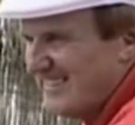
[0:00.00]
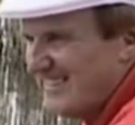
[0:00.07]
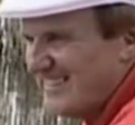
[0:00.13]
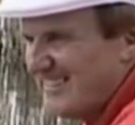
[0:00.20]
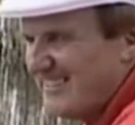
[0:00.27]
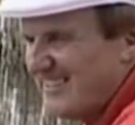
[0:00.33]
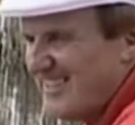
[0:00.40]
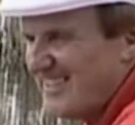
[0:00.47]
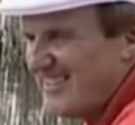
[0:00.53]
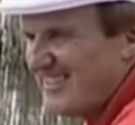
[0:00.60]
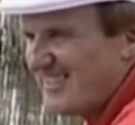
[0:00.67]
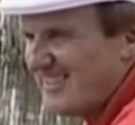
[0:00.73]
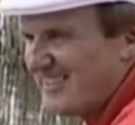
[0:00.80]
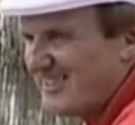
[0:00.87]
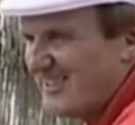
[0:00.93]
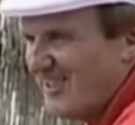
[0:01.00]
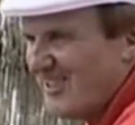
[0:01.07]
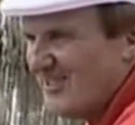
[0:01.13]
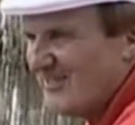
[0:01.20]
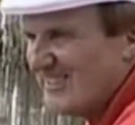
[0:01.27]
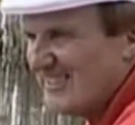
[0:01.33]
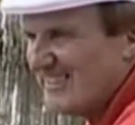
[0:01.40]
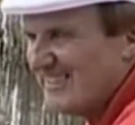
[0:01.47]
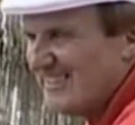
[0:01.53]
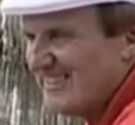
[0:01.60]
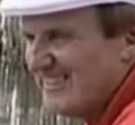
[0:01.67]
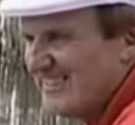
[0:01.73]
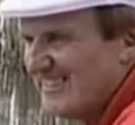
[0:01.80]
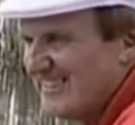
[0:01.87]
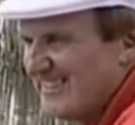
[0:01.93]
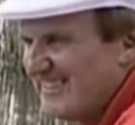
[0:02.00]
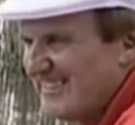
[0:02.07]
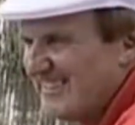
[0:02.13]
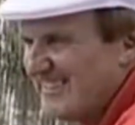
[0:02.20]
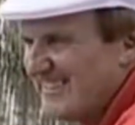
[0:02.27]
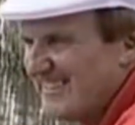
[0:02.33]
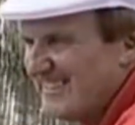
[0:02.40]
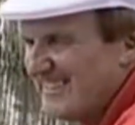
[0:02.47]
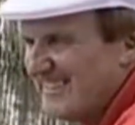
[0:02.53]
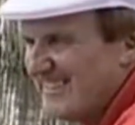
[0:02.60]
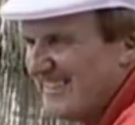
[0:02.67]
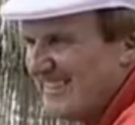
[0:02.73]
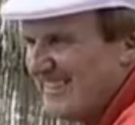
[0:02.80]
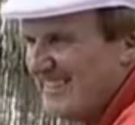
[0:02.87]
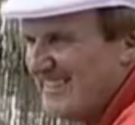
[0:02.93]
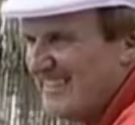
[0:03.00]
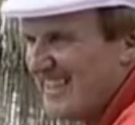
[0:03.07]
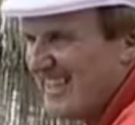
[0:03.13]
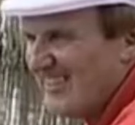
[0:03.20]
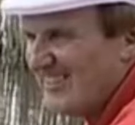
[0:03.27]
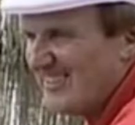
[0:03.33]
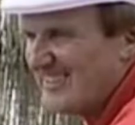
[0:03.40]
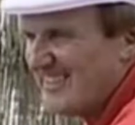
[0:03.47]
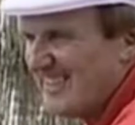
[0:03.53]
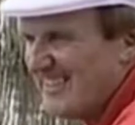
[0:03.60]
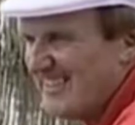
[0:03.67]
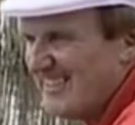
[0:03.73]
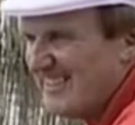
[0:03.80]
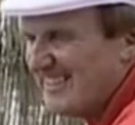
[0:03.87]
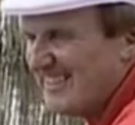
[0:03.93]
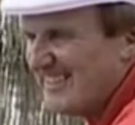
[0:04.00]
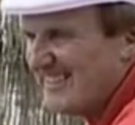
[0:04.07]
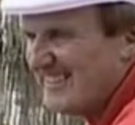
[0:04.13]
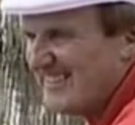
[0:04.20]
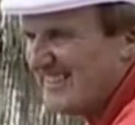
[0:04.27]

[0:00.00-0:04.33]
Such excitement. Is it going to take it?